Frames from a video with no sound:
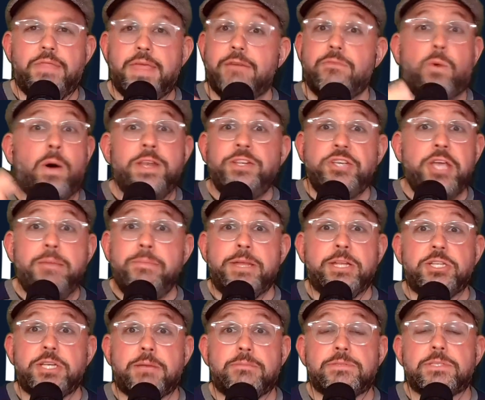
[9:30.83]
They've won
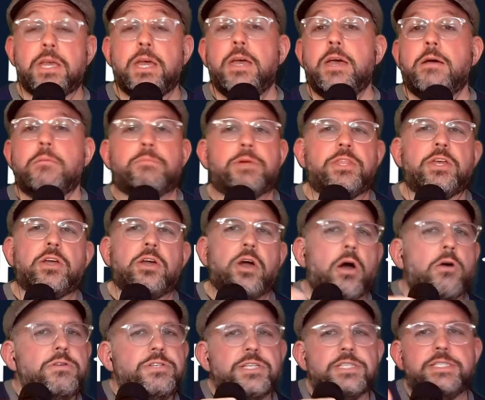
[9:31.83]
championships, but the
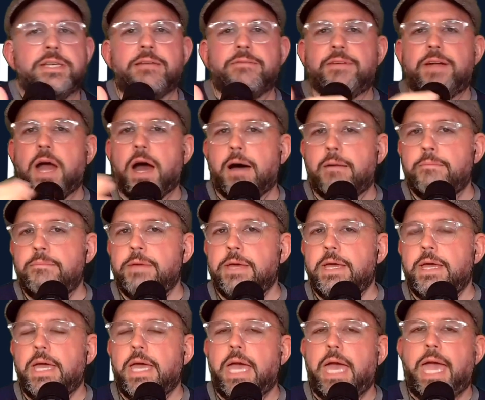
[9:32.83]
coaches have come
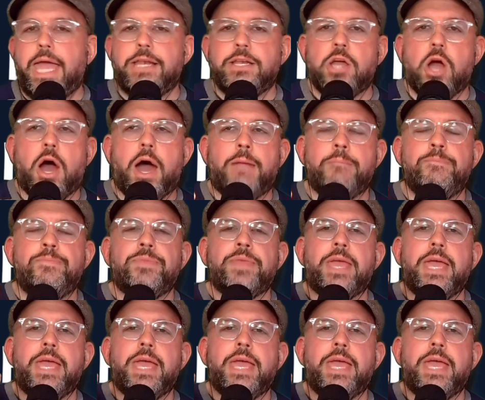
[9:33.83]
and gone